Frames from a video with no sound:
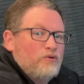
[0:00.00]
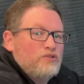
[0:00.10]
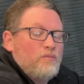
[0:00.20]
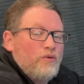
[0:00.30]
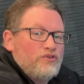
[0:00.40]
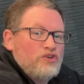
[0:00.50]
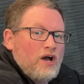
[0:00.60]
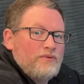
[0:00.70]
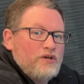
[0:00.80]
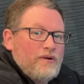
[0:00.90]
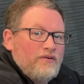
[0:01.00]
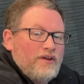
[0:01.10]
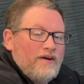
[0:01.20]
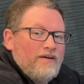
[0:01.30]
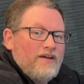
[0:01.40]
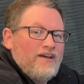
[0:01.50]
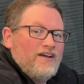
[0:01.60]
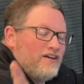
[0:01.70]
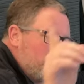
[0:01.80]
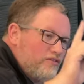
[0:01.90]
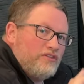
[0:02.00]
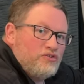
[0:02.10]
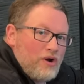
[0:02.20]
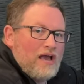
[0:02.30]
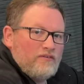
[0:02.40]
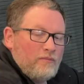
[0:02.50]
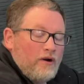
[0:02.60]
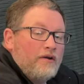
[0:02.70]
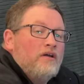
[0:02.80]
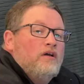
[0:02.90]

most important job in your Mountain Aire, the driving part.